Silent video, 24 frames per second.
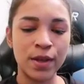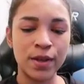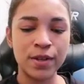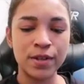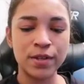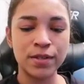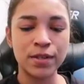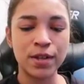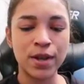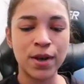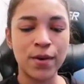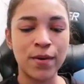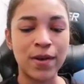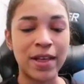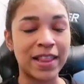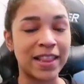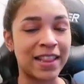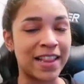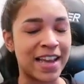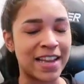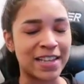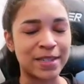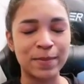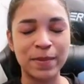So
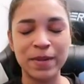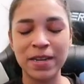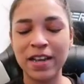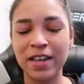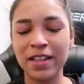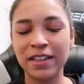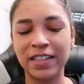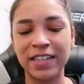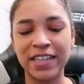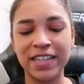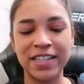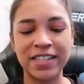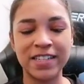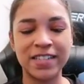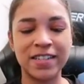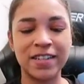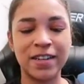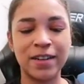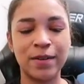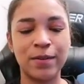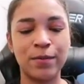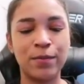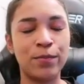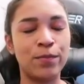last but not least,
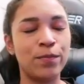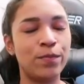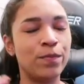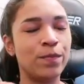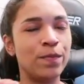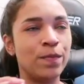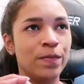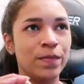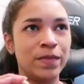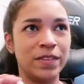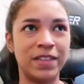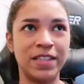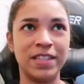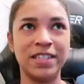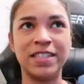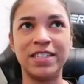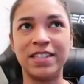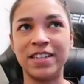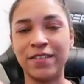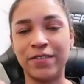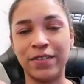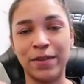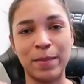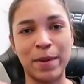this is
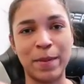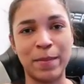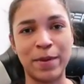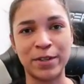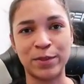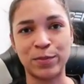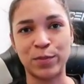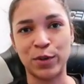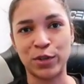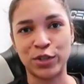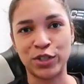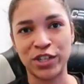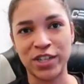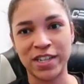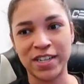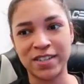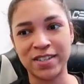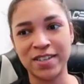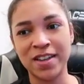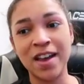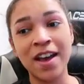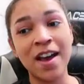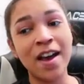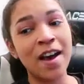definitely my best
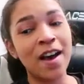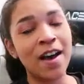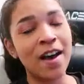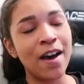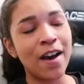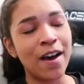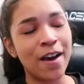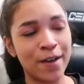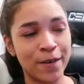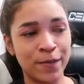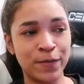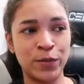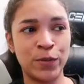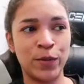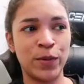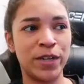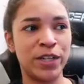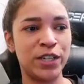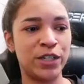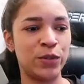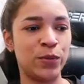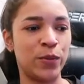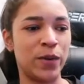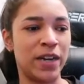purchase of
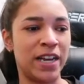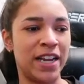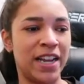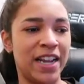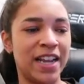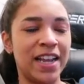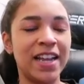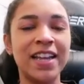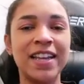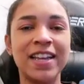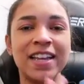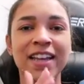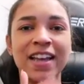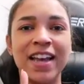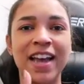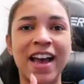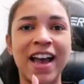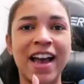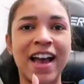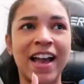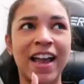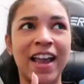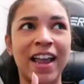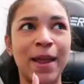2020.
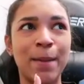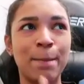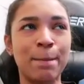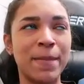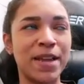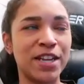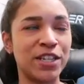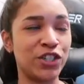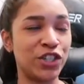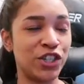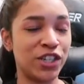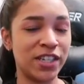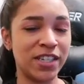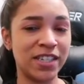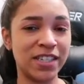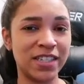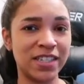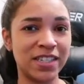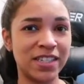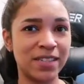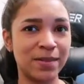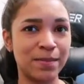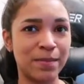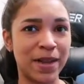I
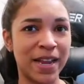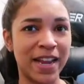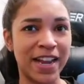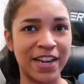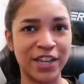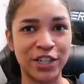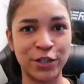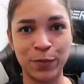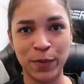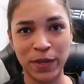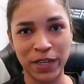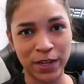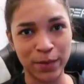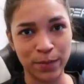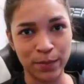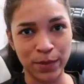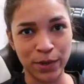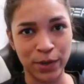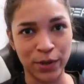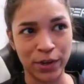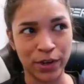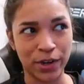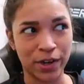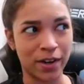mentioned my HP
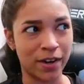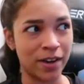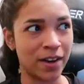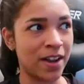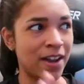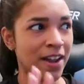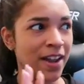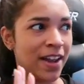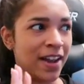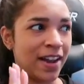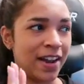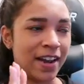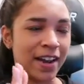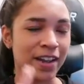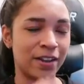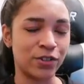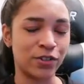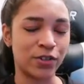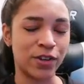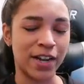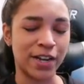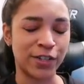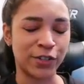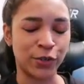computer and how
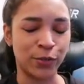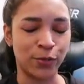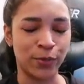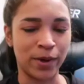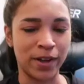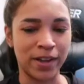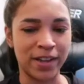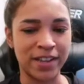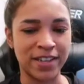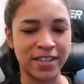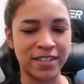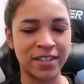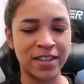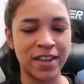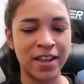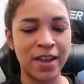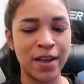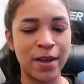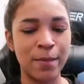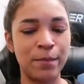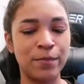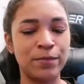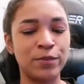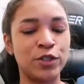trash it was,
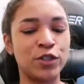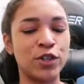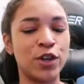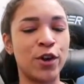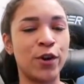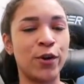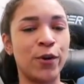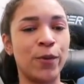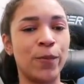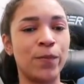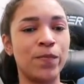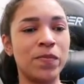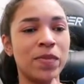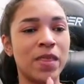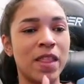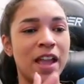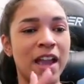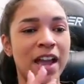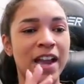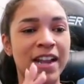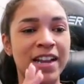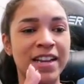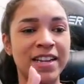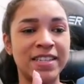so
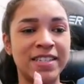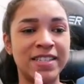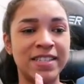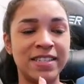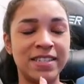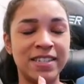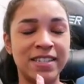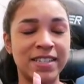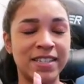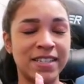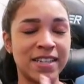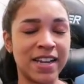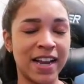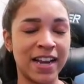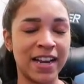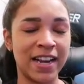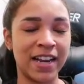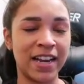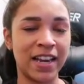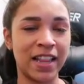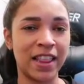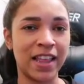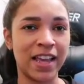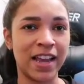I
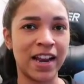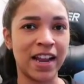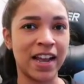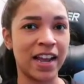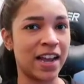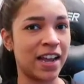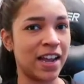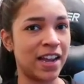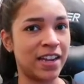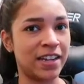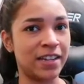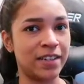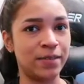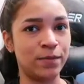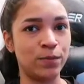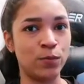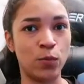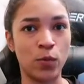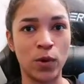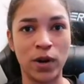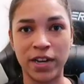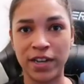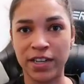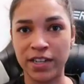decided that I
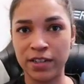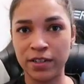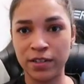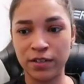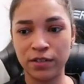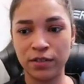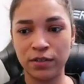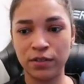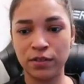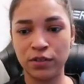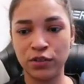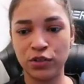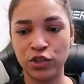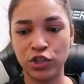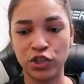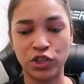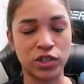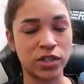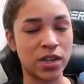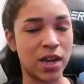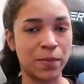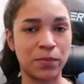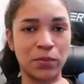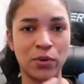wanted to
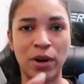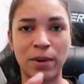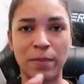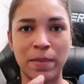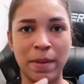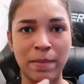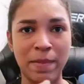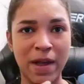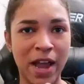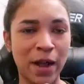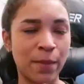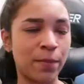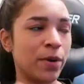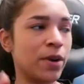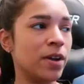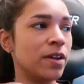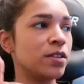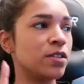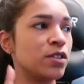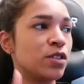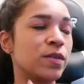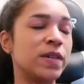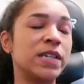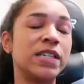just upgrade my MacBook.
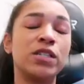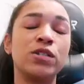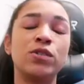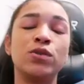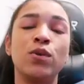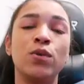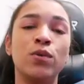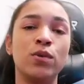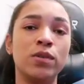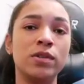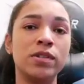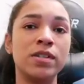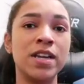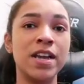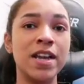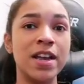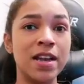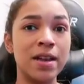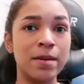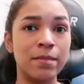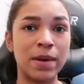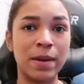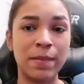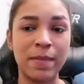So I sold
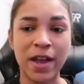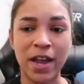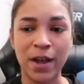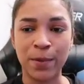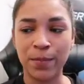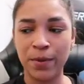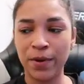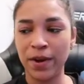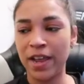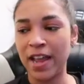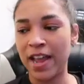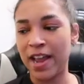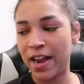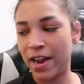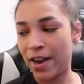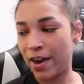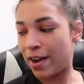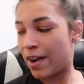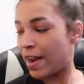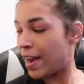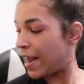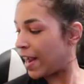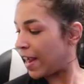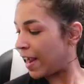my MacBook
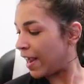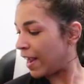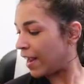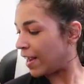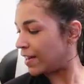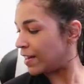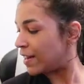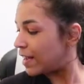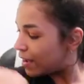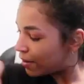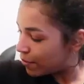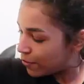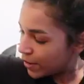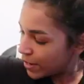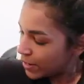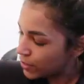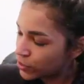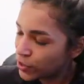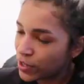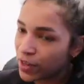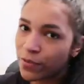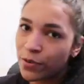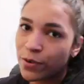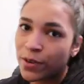Air, and I
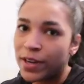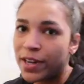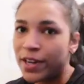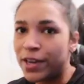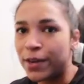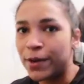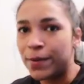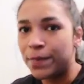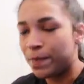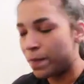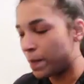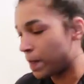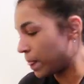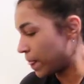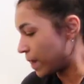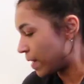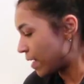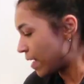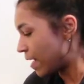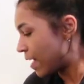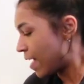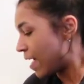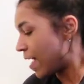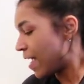actually have it right here,
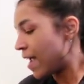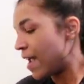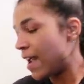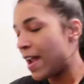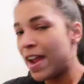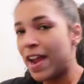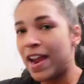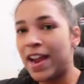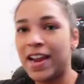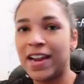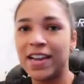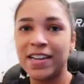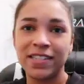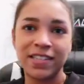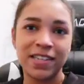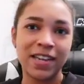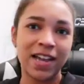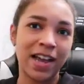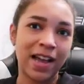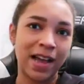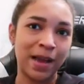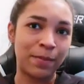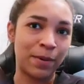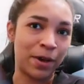and
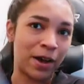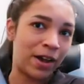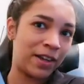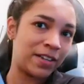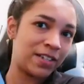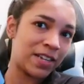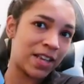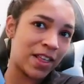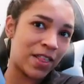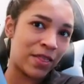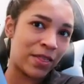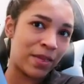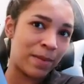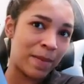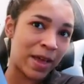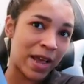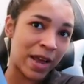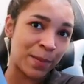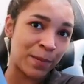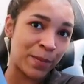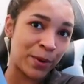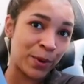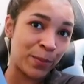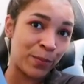I bought the
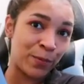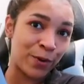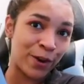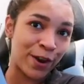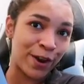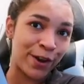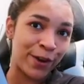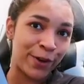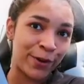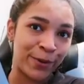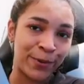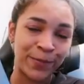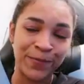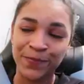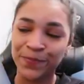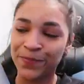MacBook Pro.